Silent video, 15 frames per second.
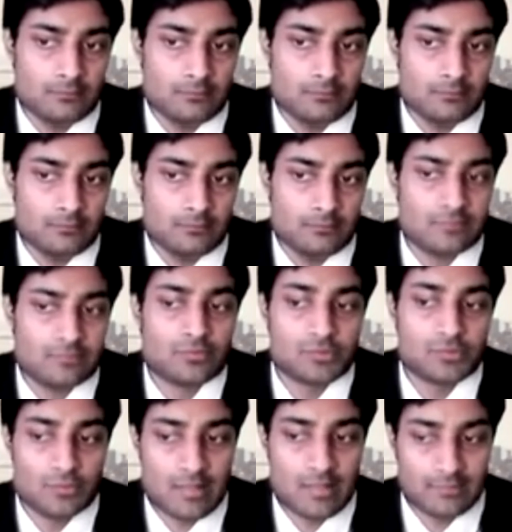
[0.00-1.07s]
it's good to
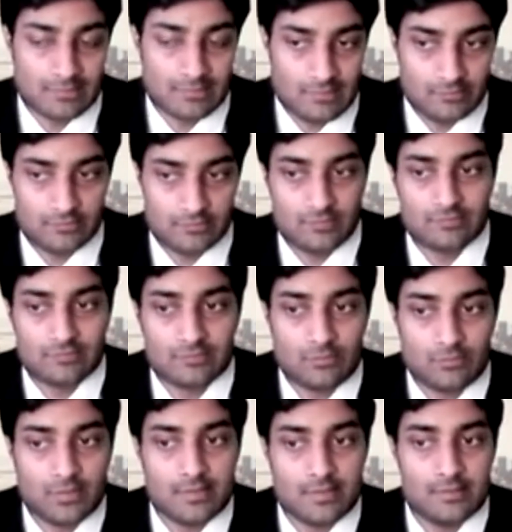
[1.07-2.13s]
have at least
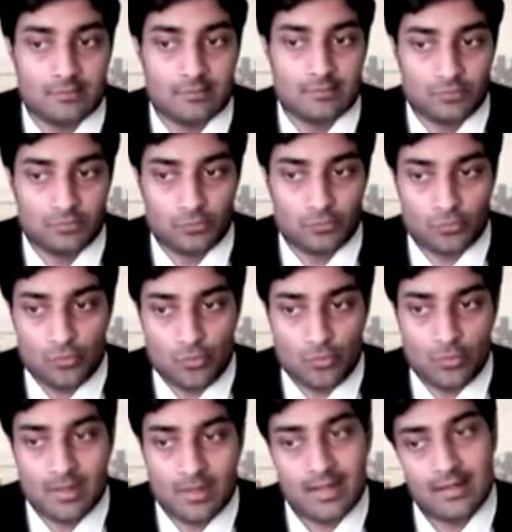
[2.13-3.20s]
somebody who
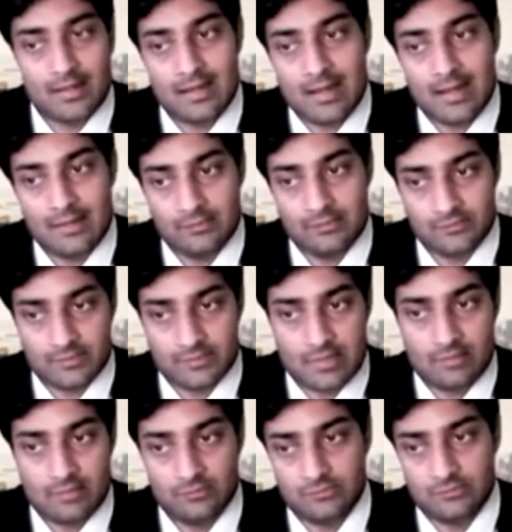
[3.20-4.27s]

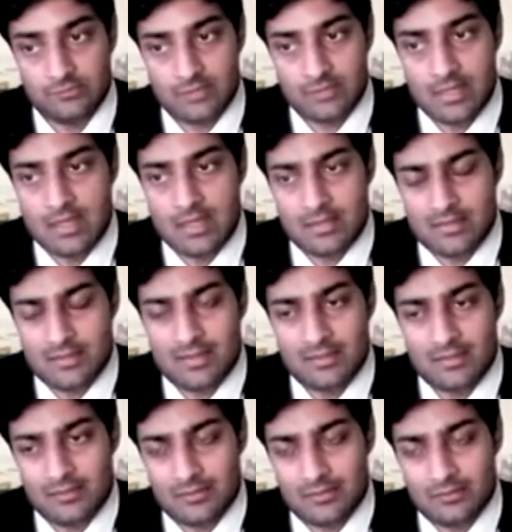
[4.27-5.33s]
understands,
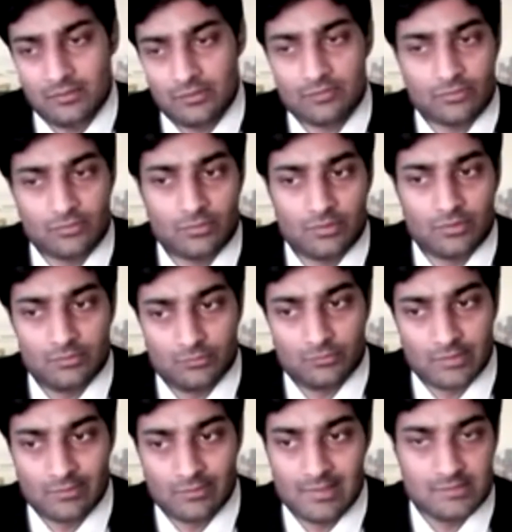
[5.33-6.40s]
not from a
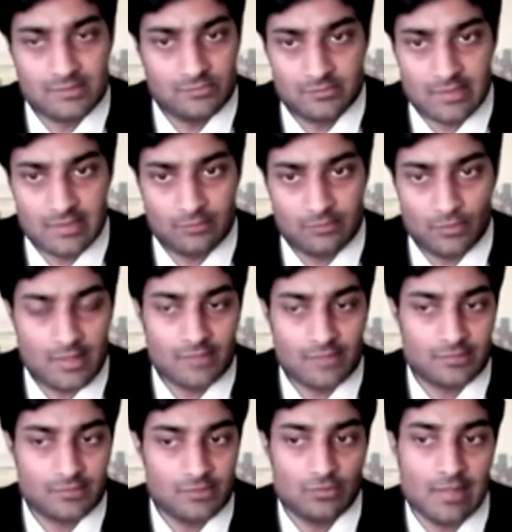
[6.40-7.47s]
regulation standpoint. I don't
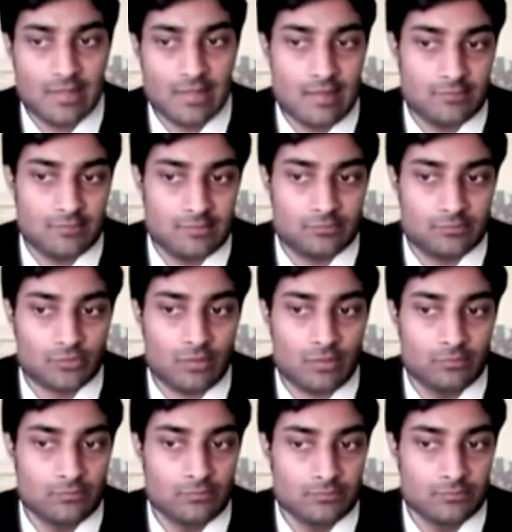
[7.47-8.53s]
think you'll have any
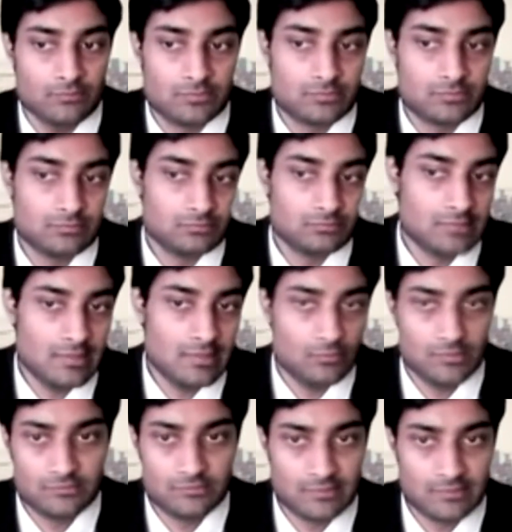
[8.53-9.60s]
problems dealing with
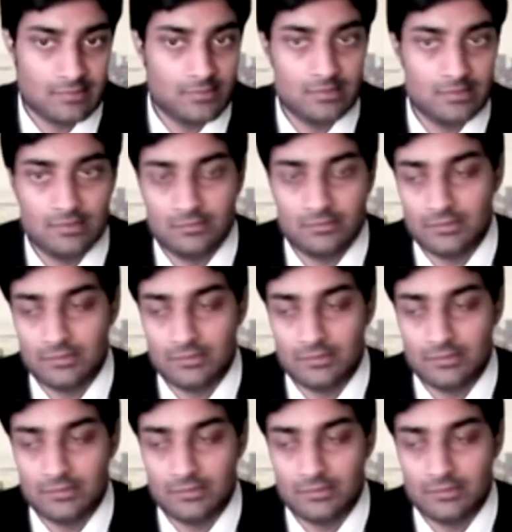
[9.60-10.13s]
SEBI,